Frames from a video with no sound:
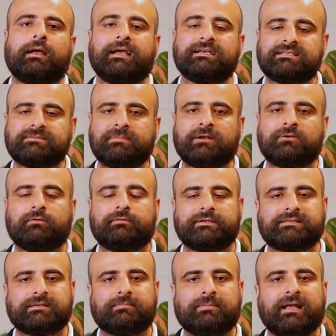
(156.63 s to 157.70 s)
aspect of the
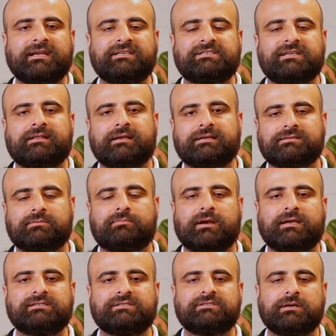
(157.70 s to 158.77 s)
supply chain has a
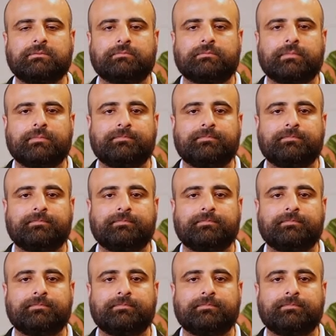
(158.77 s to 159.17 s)
price jump?